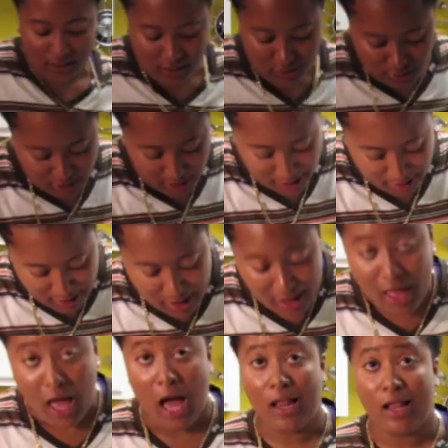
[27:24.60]
good, okay.
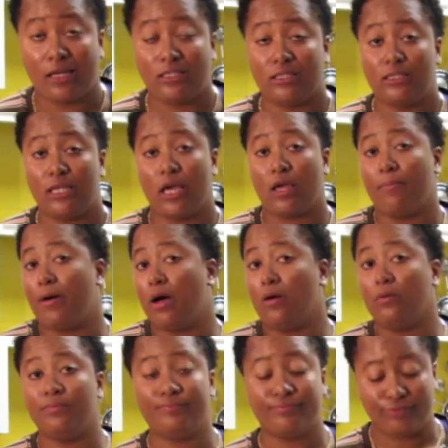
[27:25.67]
I'll actually take
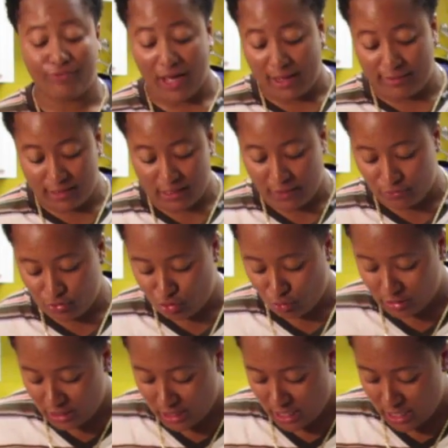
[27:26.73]
about 5, 7
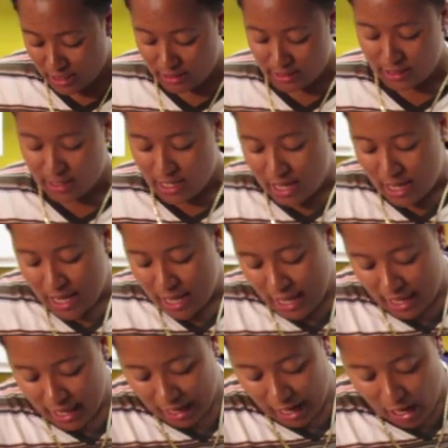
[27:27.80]
tortillas
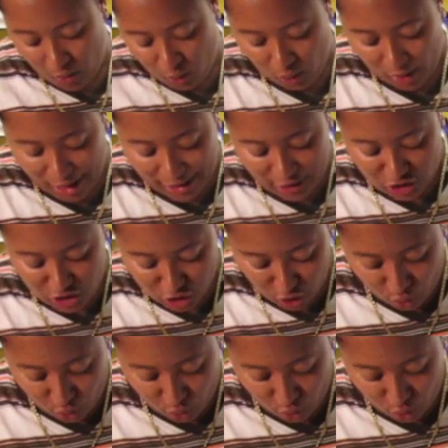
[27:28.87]
and I will actually